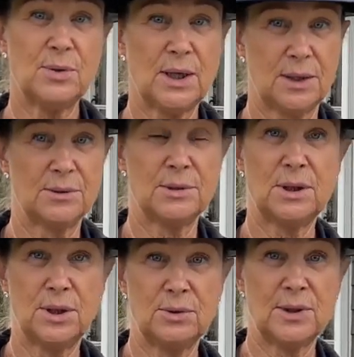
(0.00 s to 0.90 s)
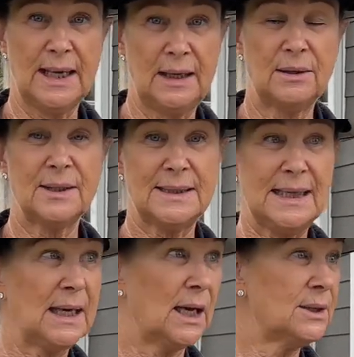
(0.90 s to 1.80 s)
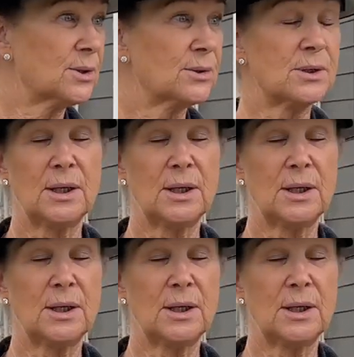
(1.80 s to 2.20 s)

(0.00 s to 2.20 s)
years use any of the de-icers.